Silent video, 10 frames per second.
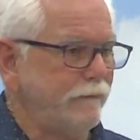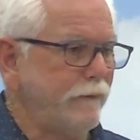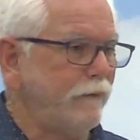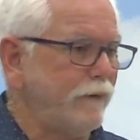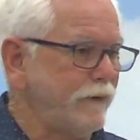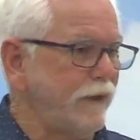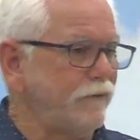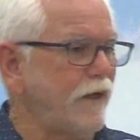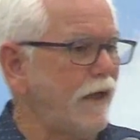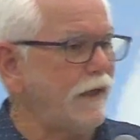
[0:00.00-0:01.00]
But when
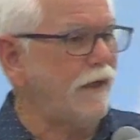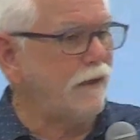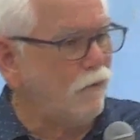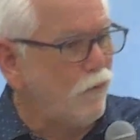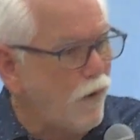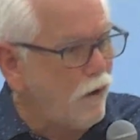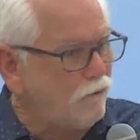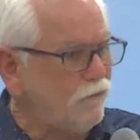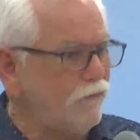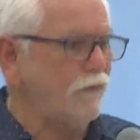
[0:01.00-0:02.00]
things got kind of
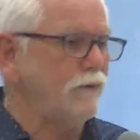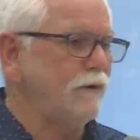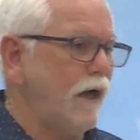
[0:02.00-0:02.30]
rough and